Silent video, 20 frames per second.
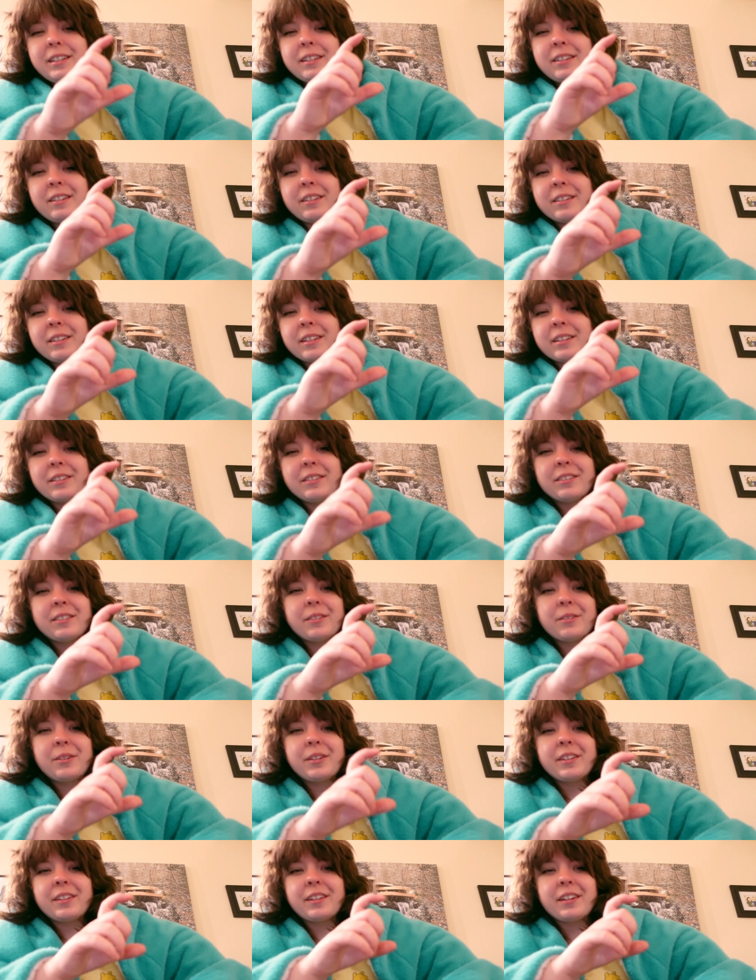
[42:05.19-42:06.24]
or like there's
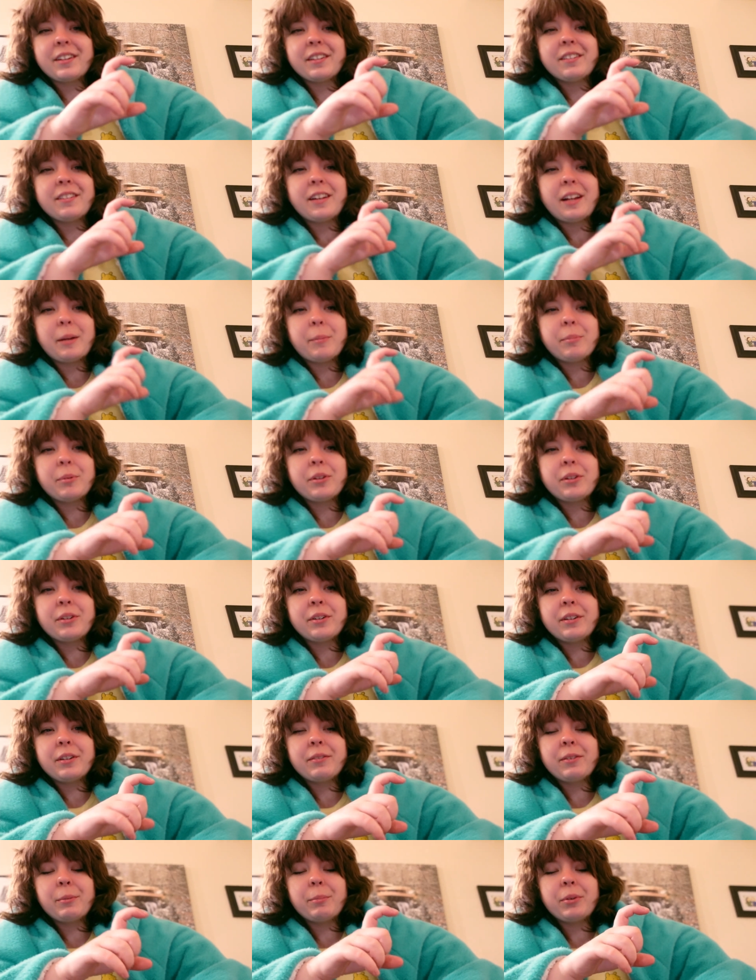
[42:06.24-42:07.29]
always like a sampler
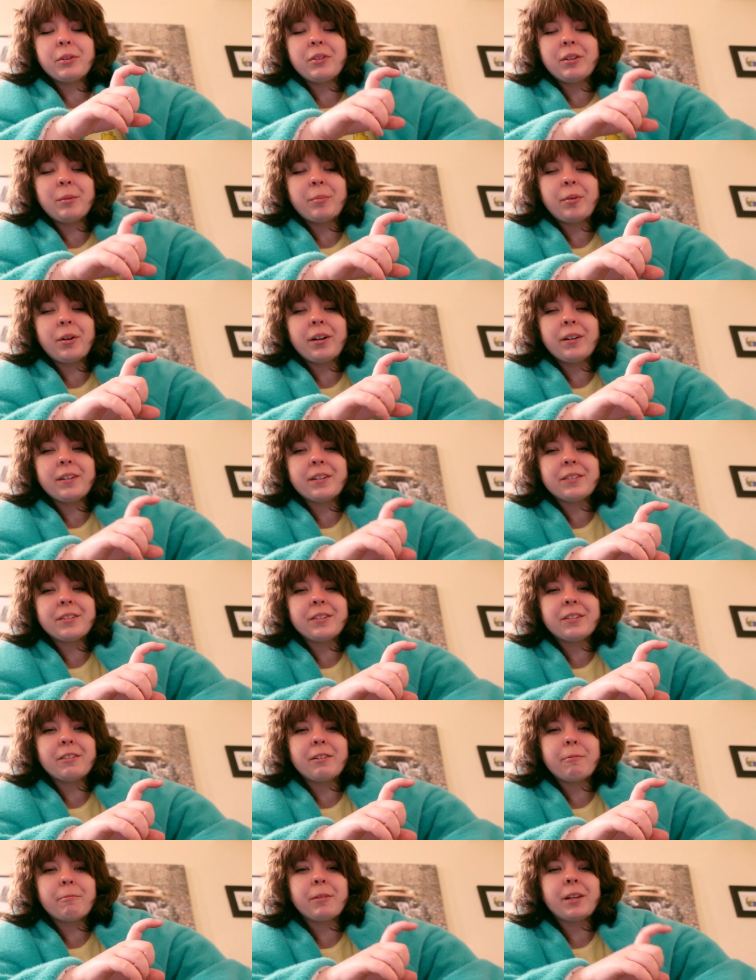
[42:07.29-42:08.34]
of a beauty product or
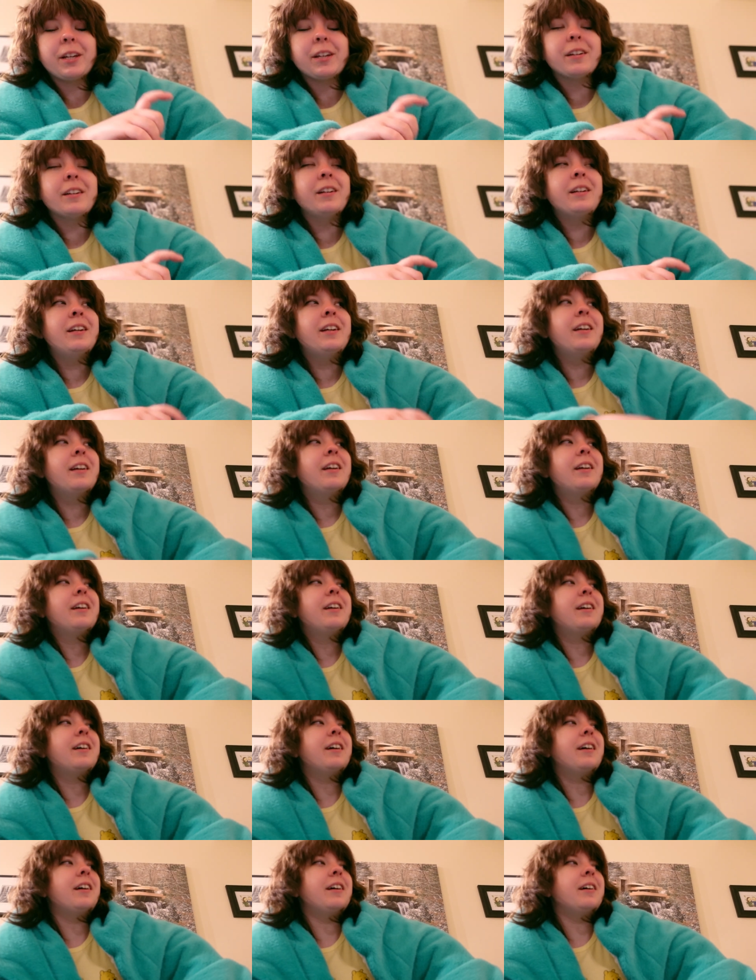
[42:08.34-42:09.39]
something.
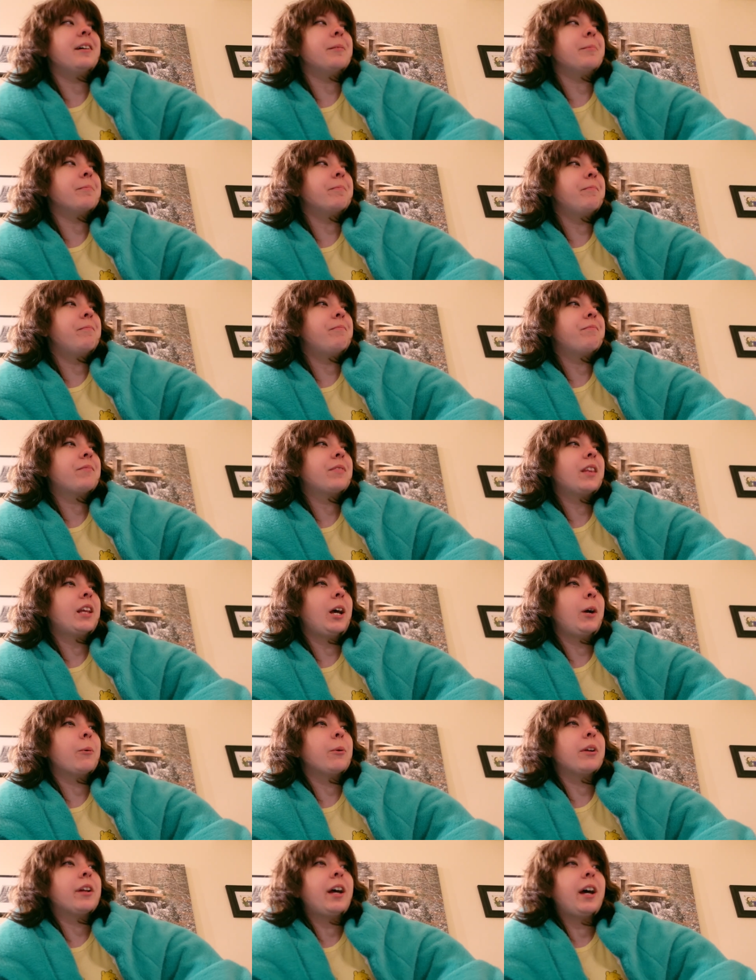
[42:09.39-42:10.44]
I
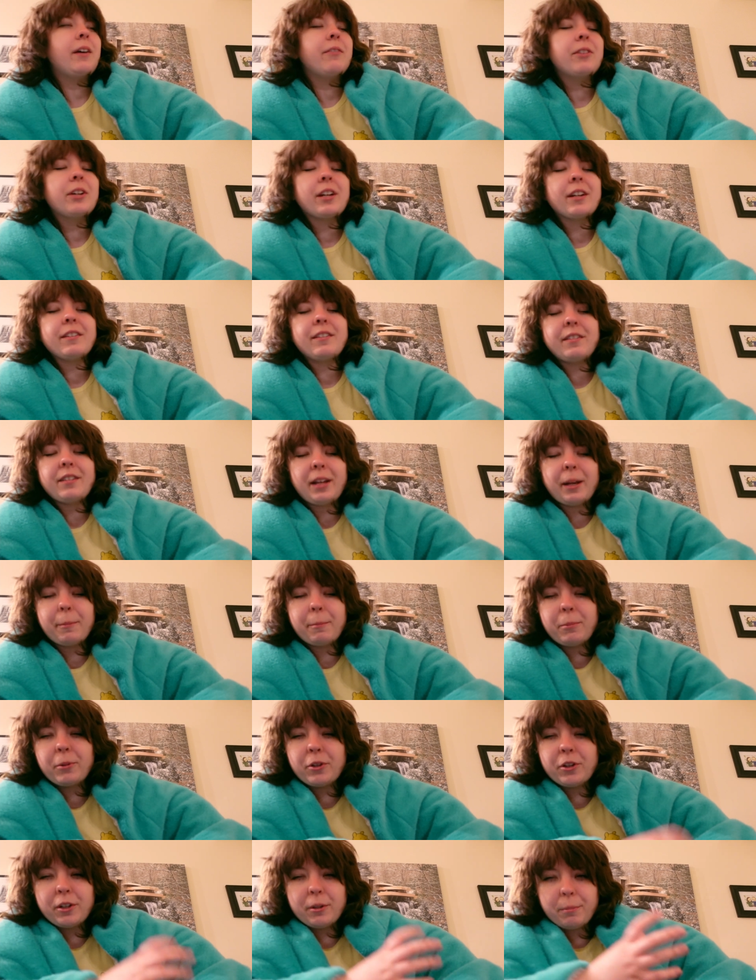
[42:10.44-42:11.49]
want to have like a
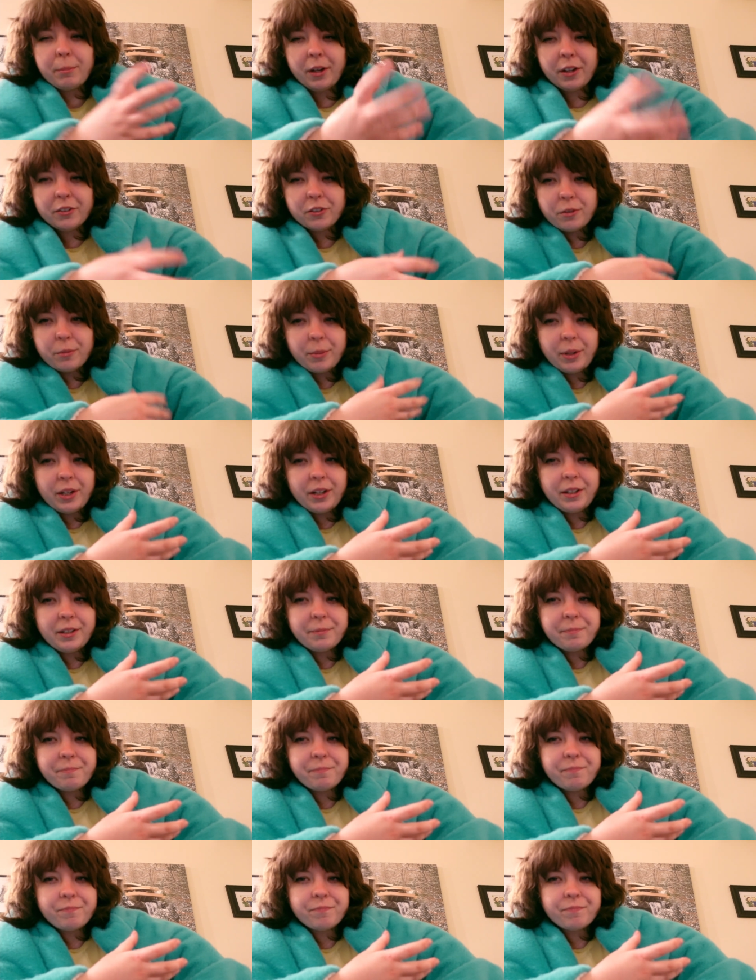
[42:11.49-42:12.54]
sampler puzzle ball
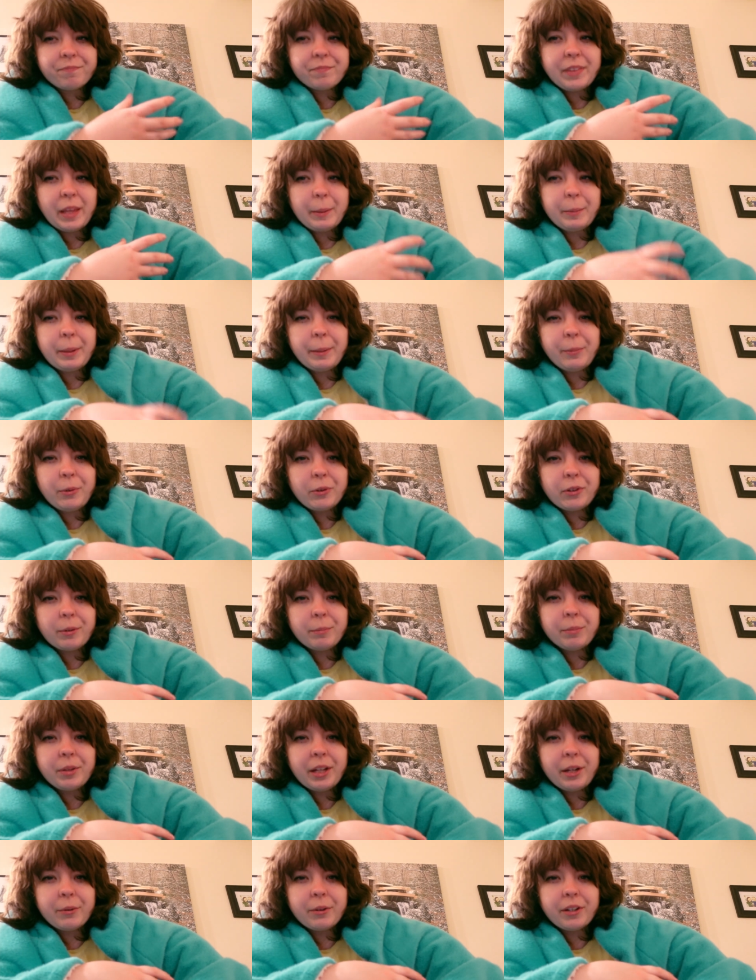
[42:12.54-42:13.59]
that people can
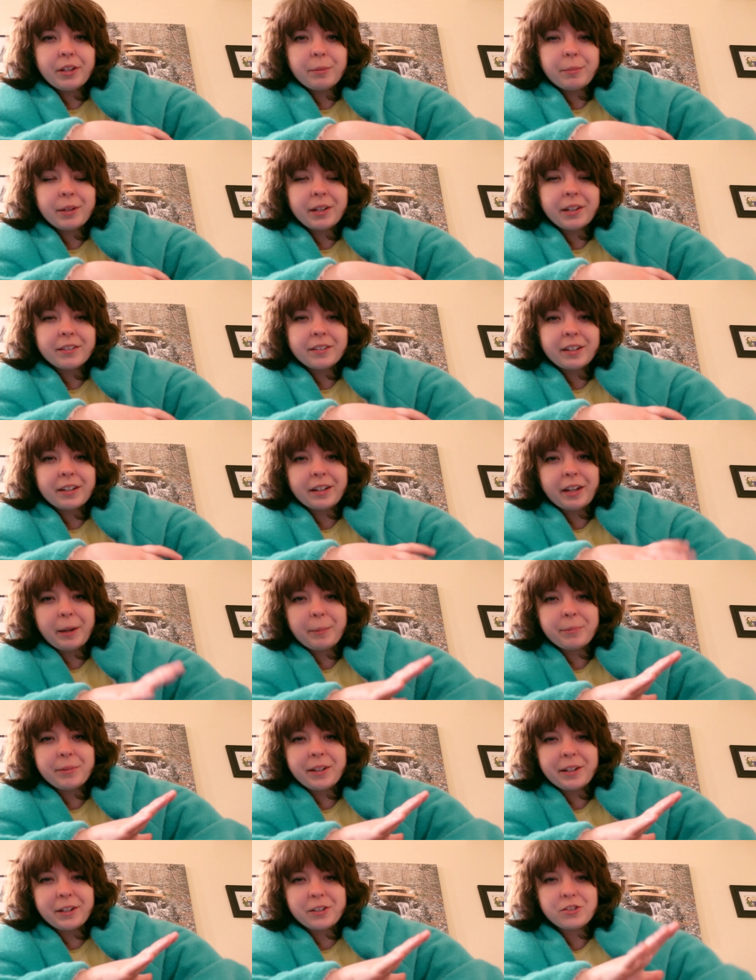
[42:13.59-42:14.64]
play with, because I kept
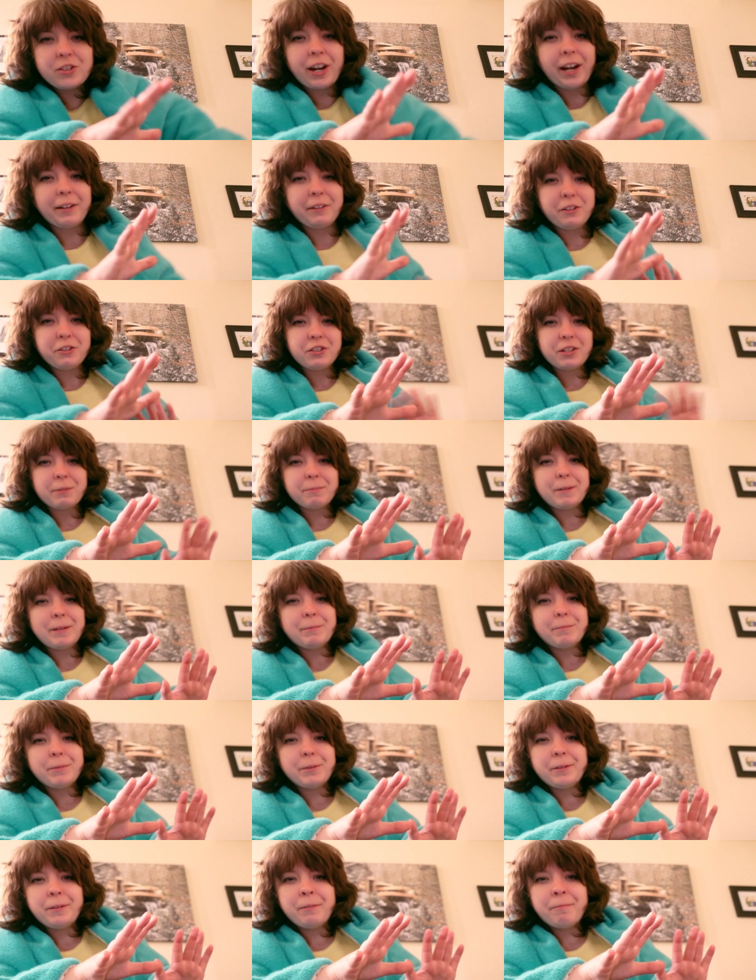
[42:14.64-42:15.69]
like challenging
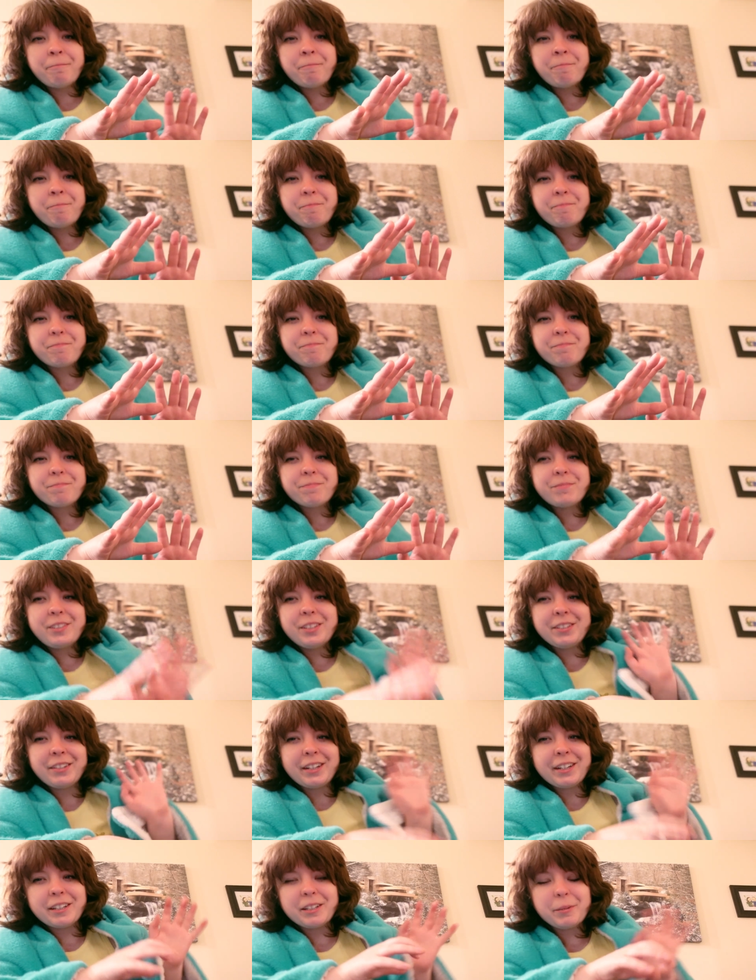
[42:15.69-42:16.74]
people to
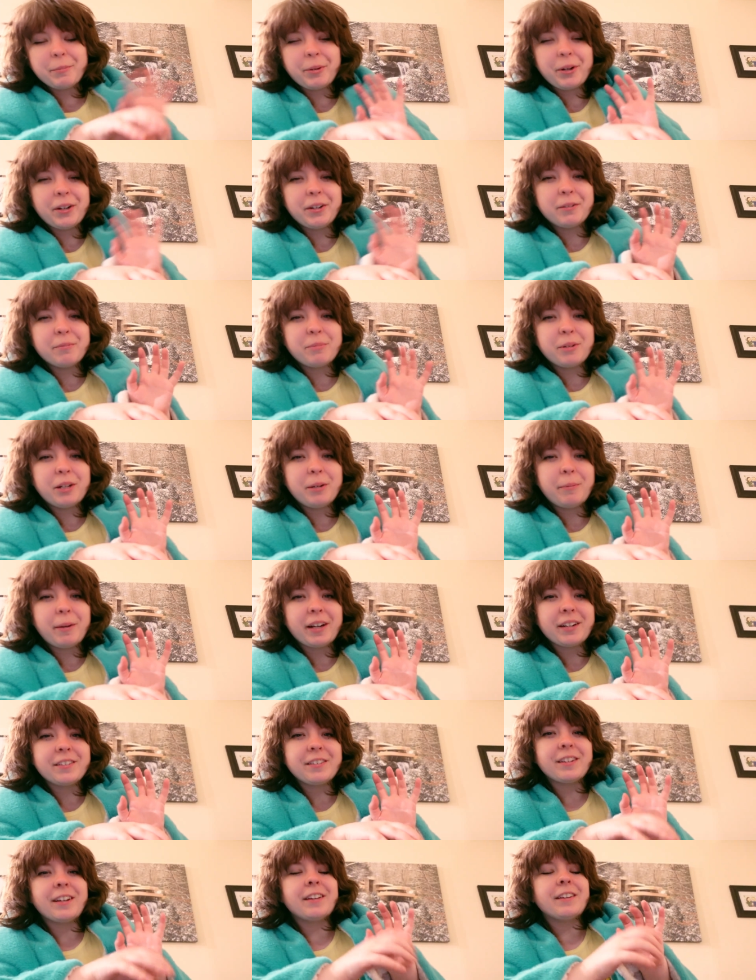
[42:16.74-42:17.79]
take it apart and put it back
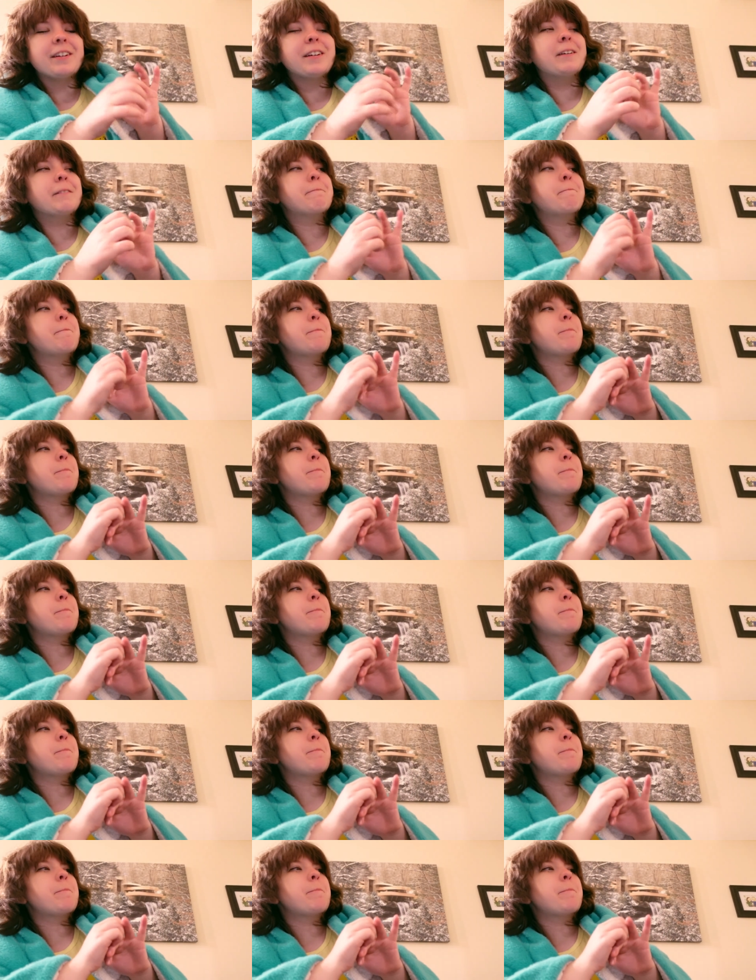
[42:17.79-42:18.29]
together.